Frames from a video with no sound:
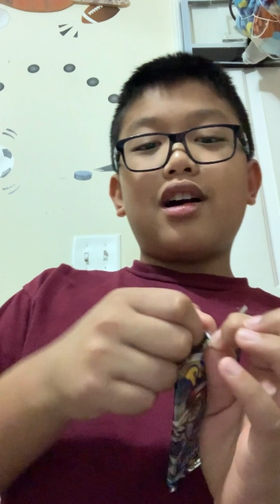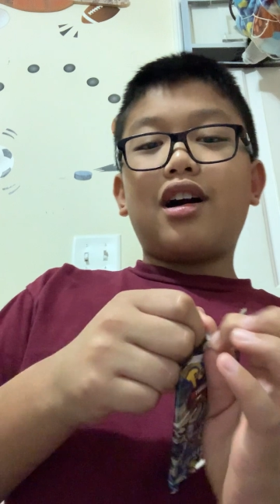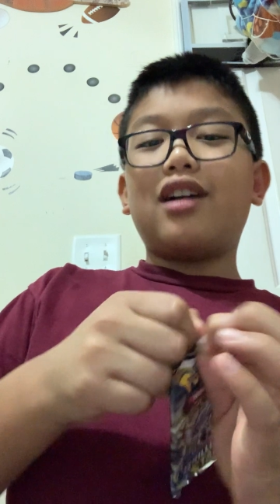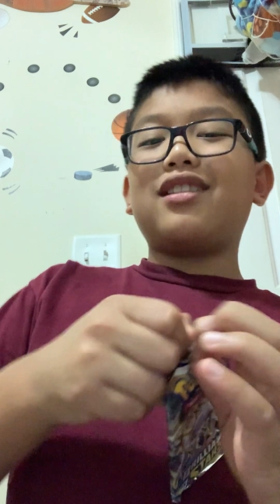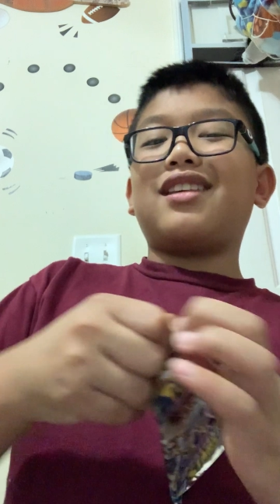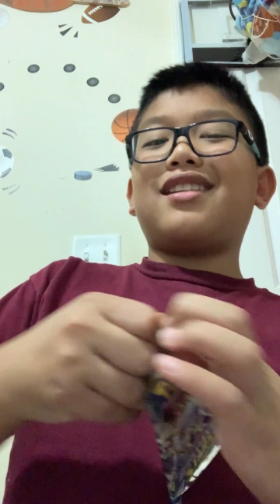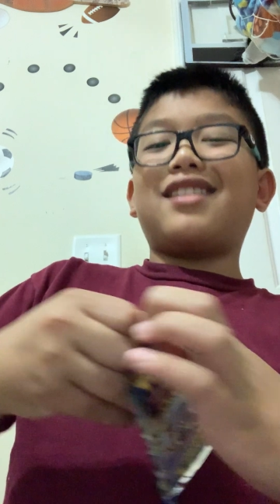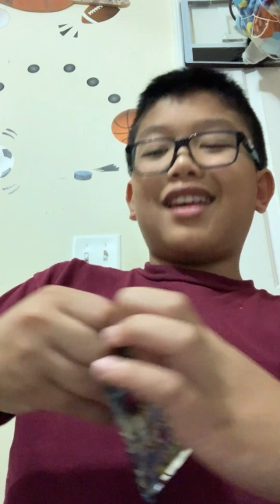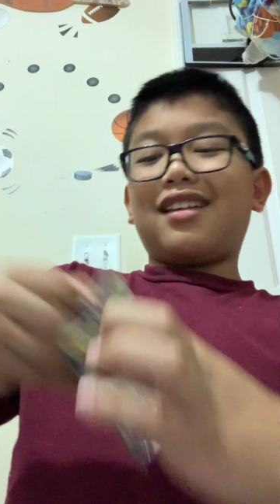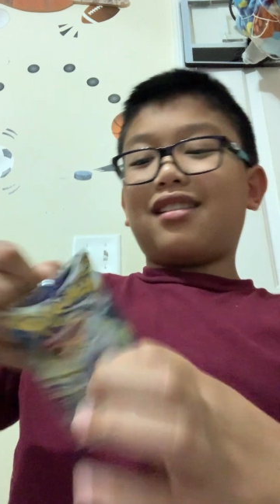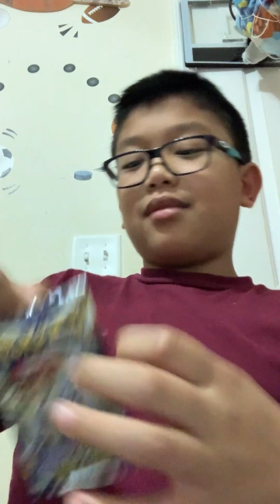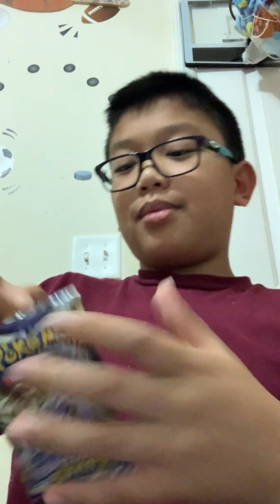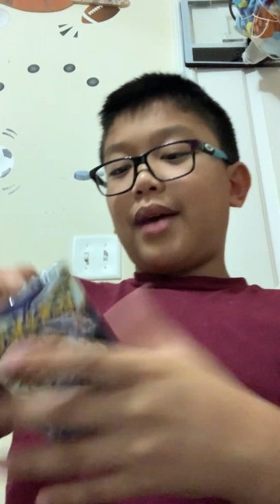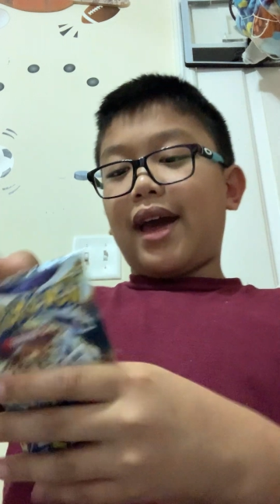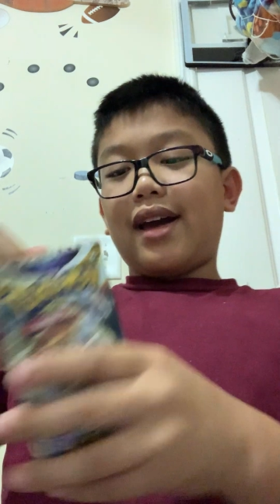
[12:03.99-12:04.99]
On this
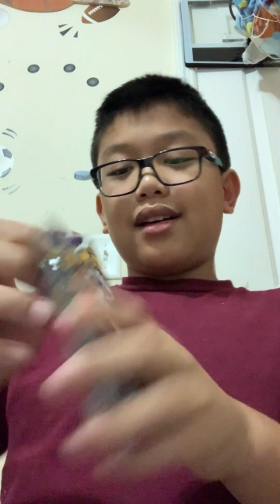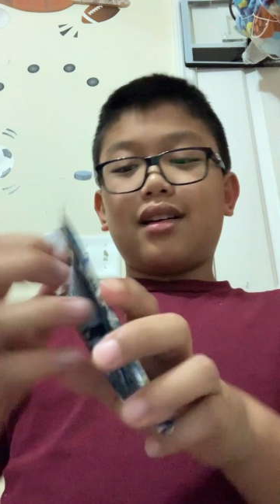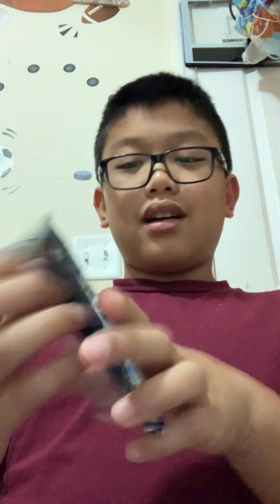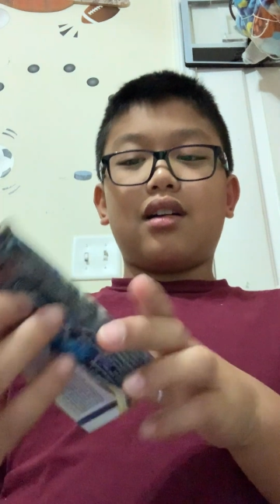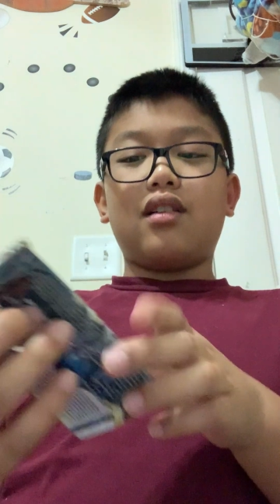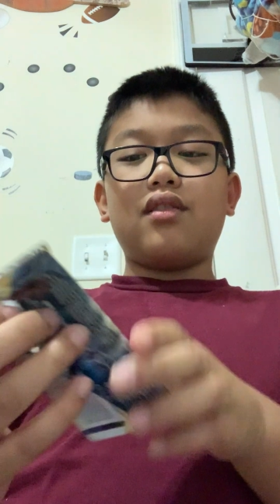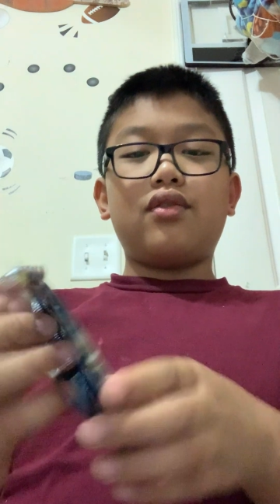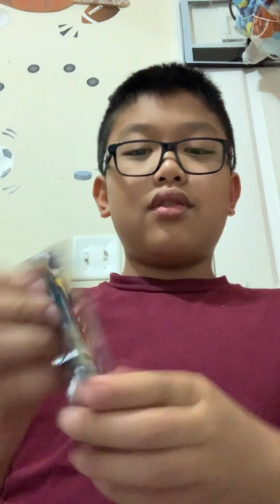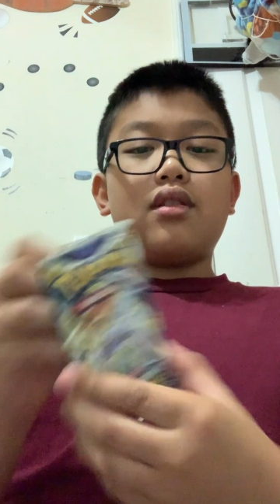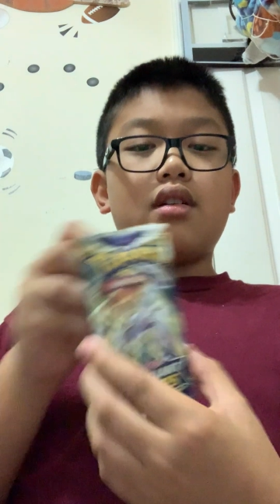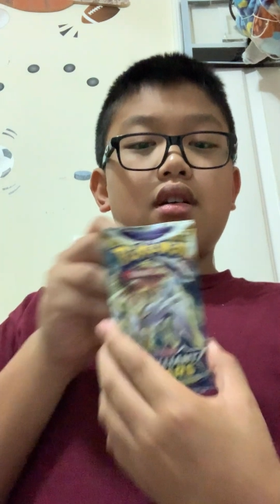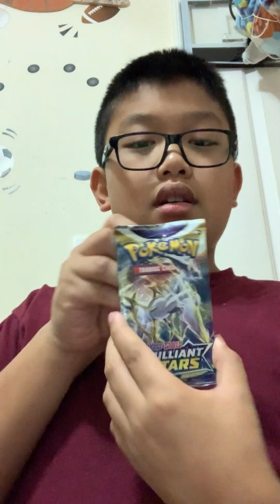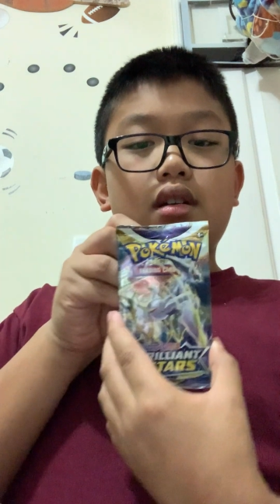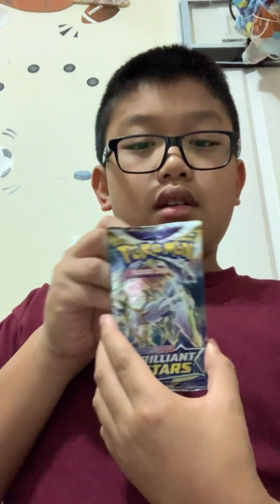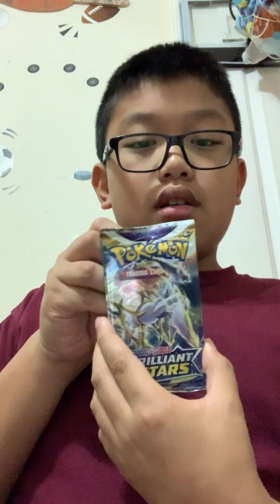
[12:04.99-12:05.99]
next pack of
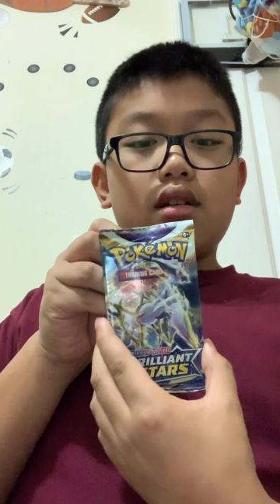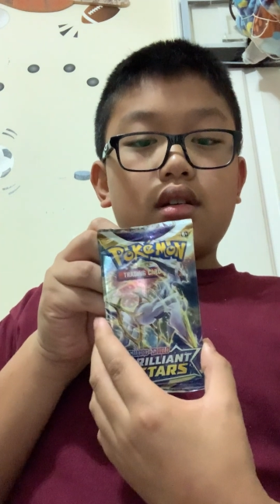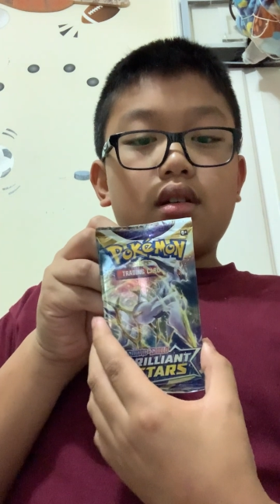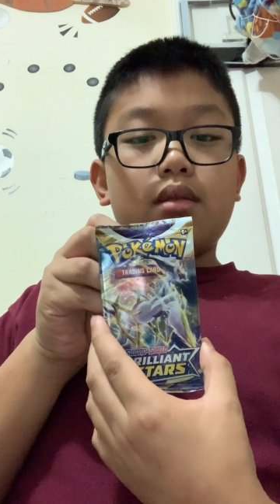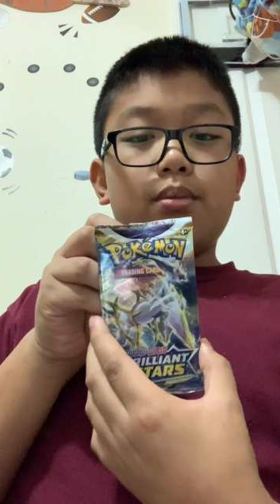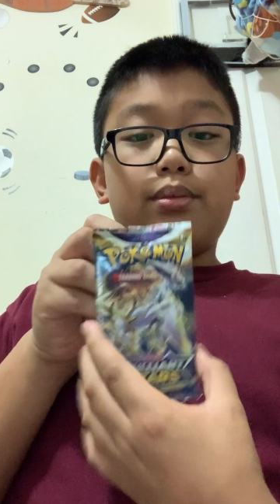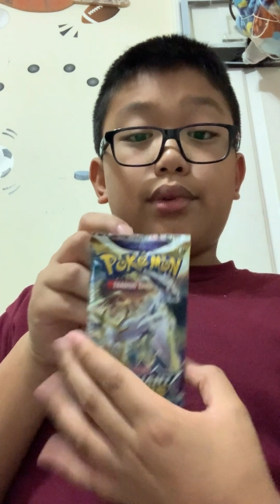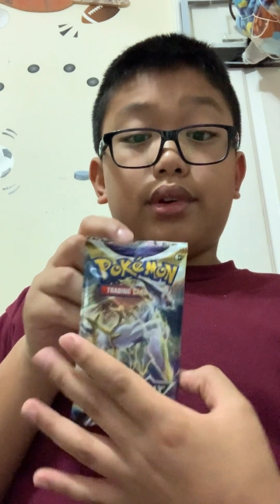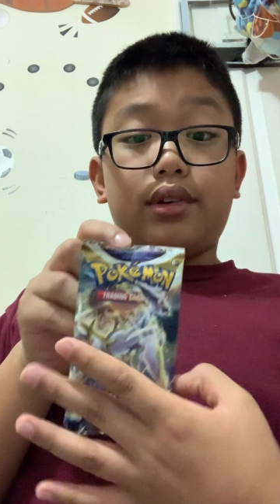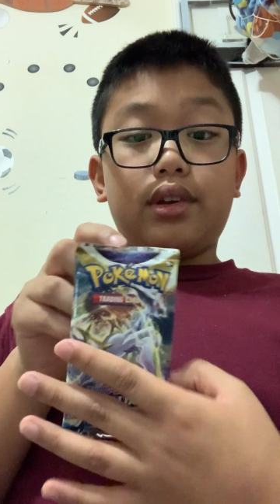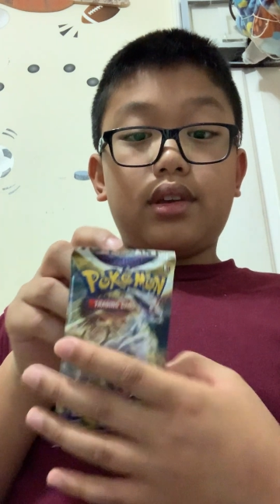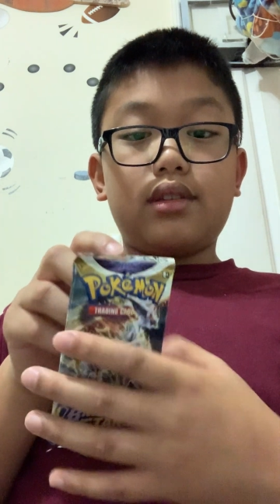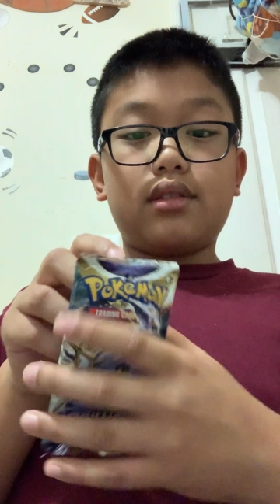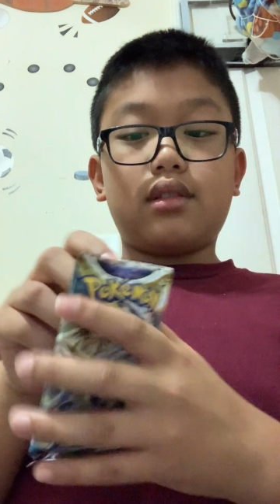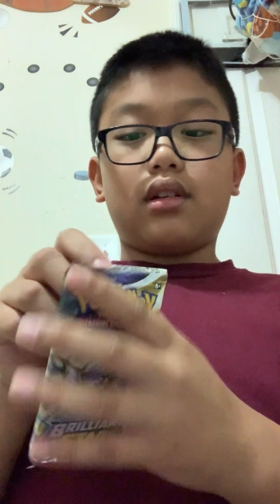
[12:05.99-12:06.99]

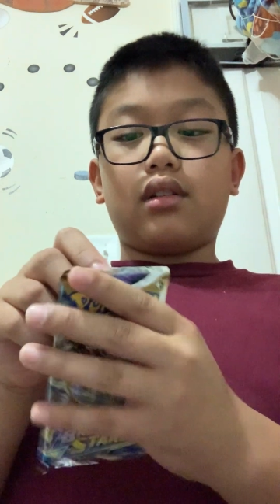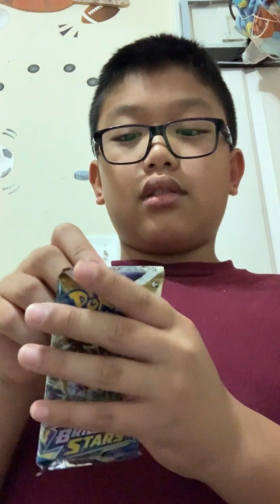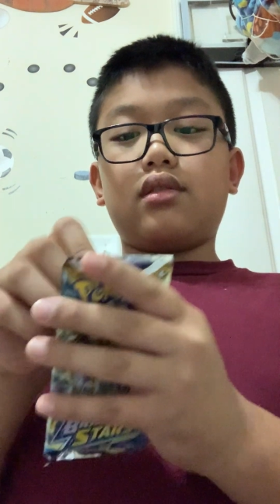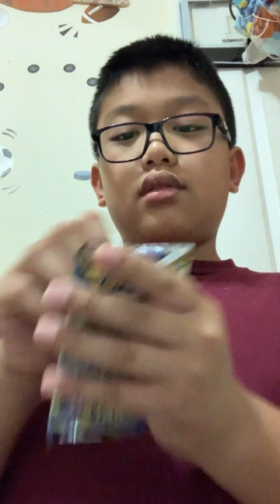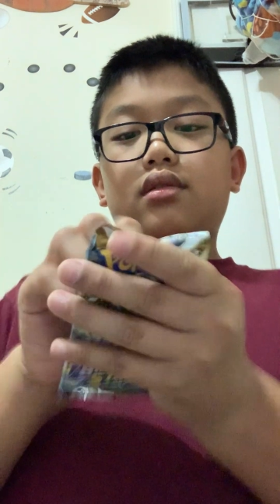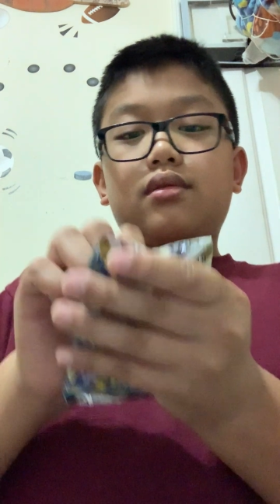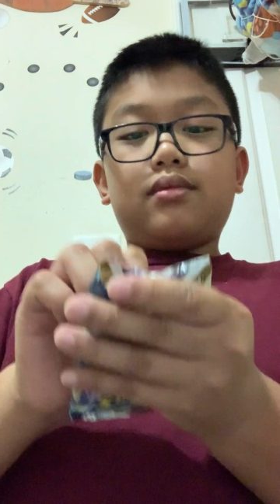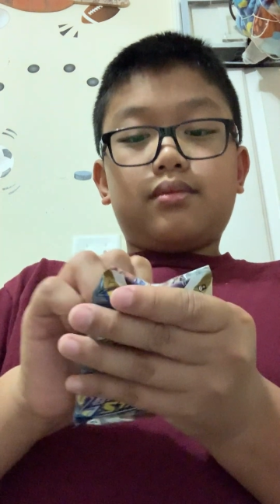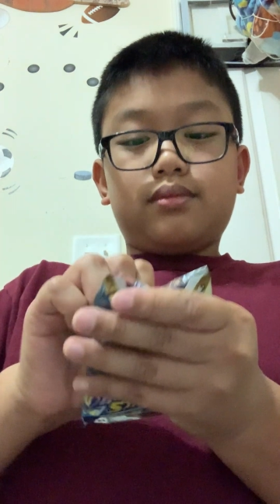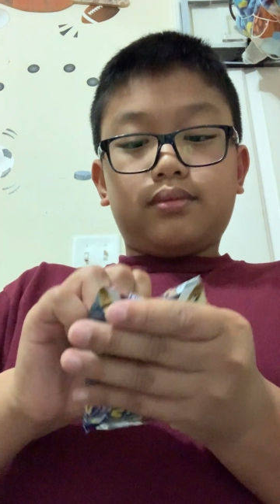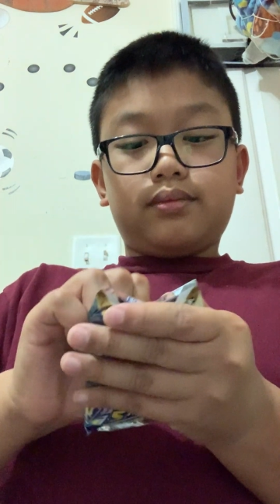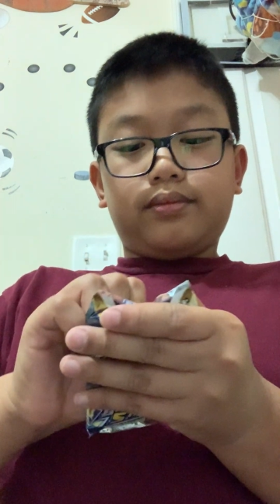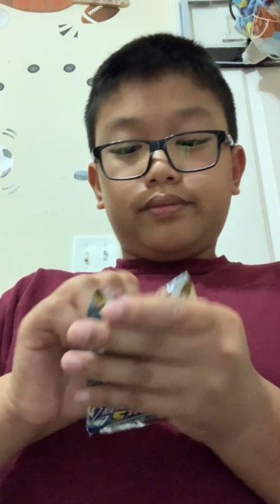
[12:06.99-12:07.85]
brilliant stars.